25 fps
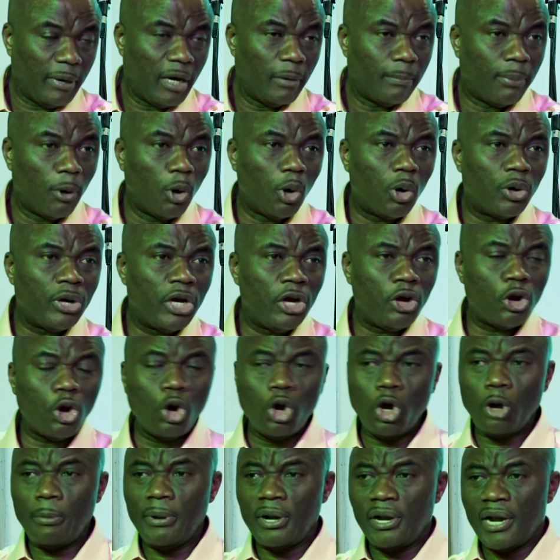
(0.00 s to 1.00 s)
They've been born
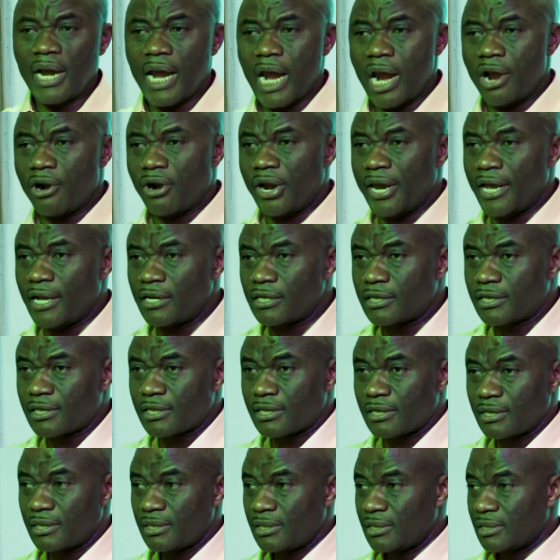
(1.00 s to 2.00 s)
in urban
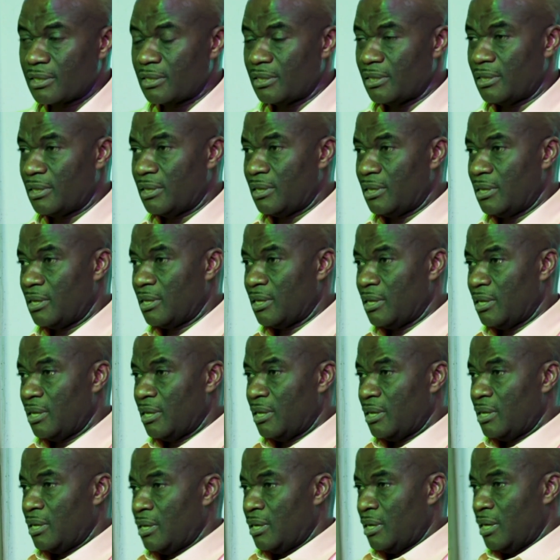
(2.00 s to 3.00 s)
areas.
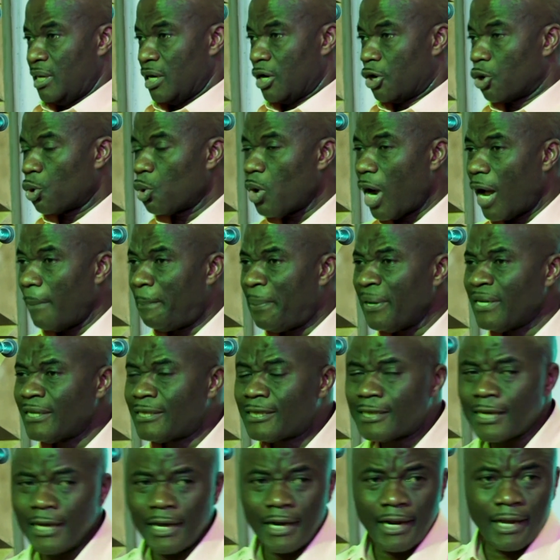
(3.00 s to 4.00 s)
They grew up
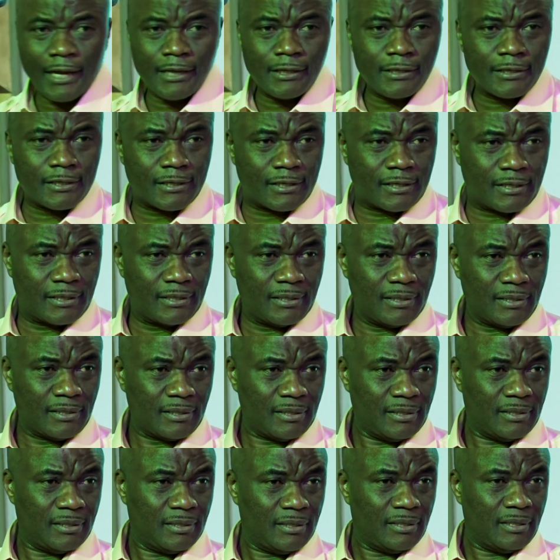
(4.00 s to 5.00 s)
in cities.
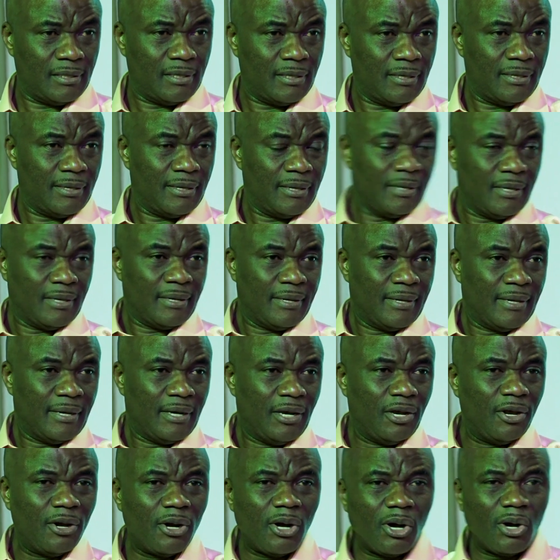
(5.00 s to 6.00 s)

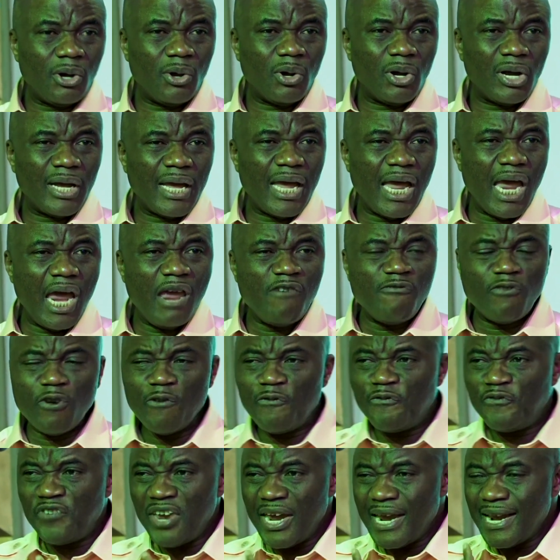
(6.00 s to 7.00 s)
You know,
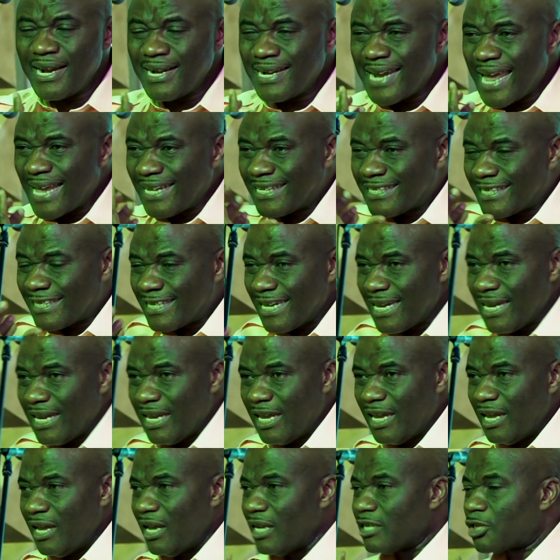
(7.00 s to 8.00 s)
everything they
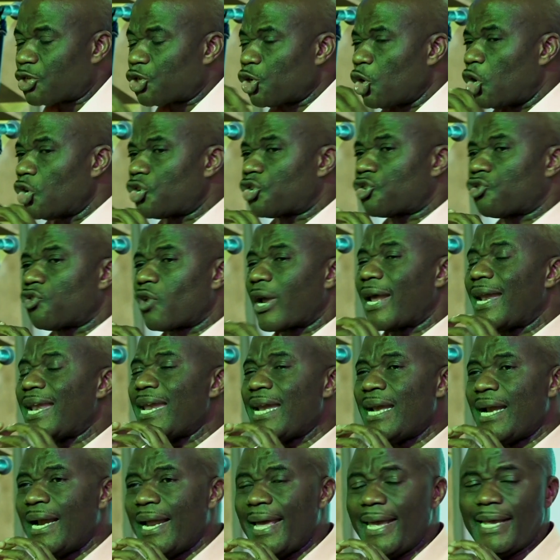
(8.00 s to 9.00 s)
see is not
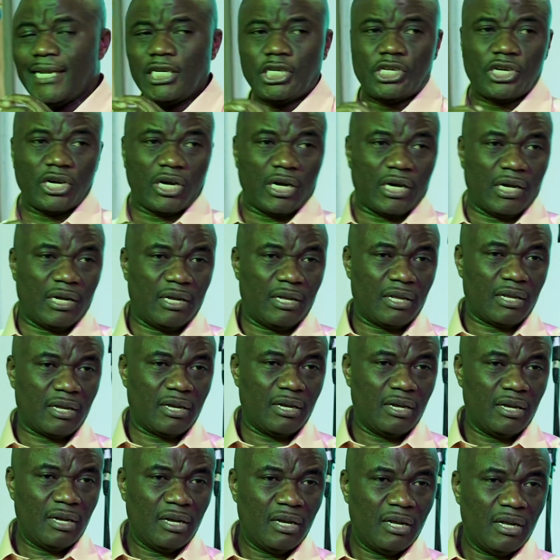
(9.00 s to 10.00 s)
really nature.
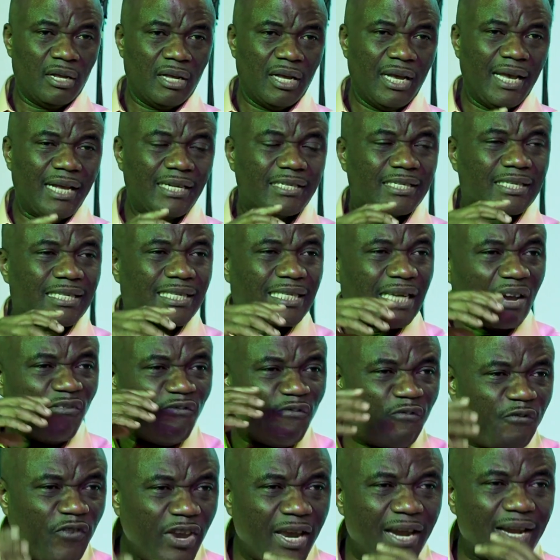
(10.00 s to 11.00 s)
It's
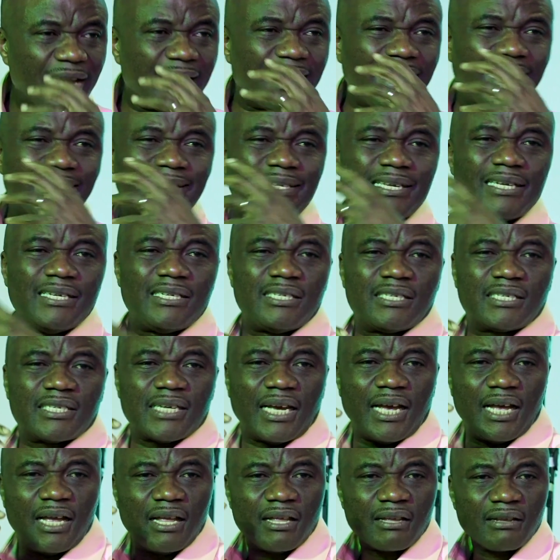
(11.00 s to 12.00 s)
something that
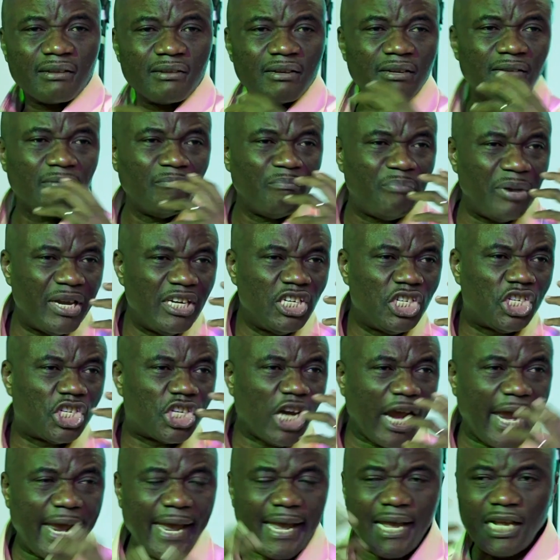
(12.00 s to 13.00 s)
is uh,
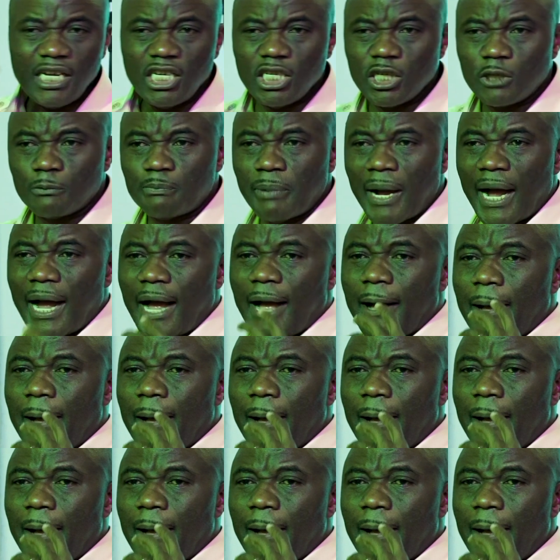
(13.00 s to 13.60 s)
been changed